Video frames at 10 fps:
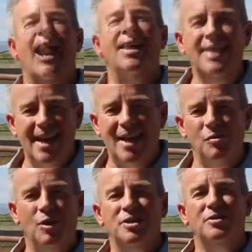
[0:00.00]
And then I
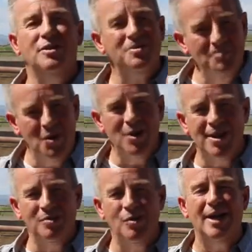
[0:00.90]
warned you, there's more
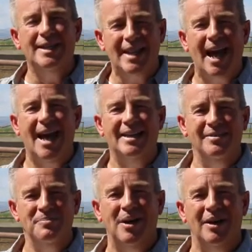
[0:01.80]
than one kind
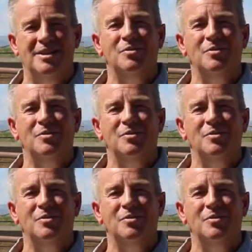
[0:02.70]
of marriage.